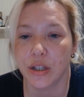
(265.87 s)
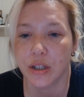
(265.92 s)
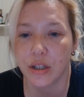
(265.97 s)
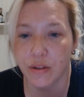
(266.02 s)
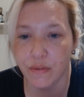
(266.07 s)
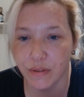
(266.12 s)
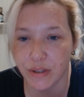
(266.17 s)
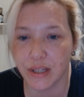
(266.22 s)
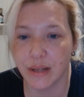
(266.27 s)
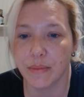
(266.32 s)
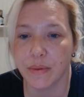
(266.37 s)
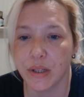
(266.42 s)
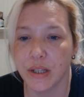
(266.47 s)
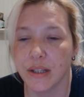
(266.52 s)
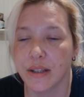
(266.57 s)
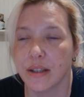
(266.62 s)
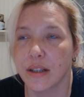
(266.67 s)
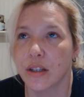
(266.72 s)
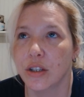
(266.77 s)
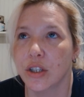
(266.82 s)
the
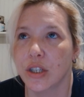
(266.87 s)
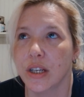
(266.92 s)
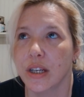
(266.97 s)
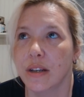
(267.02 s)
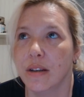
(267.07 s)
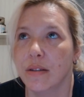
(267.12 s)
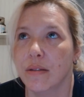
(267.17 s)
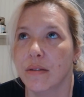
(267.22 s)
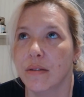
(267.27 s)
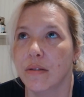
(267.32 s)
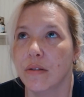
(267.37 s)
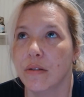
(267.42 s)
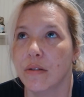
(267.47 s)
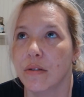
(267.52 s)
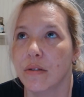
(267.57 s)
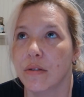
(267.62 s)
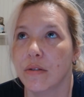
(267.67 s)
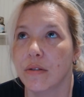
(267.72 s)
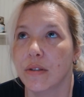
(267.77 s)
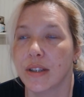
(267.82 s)
receptionist said she'd
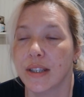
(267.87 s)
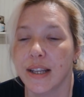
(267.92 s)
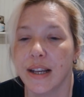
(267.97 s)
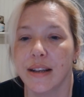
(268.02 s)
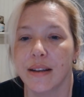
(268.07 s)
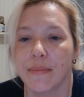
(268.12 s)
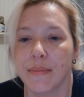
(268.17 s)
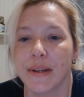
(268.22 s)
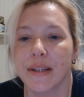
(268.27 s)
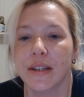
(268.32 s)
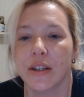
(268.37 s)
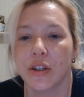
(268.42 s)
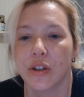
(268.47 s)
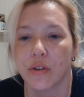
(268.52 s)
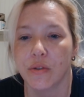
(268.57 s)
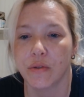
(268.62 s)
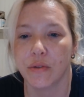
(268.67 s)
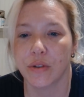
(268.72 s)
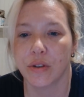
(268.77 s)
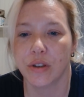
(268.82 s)
send a message
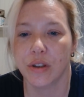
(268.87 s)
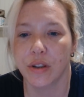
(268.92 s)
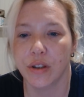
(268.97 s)
across to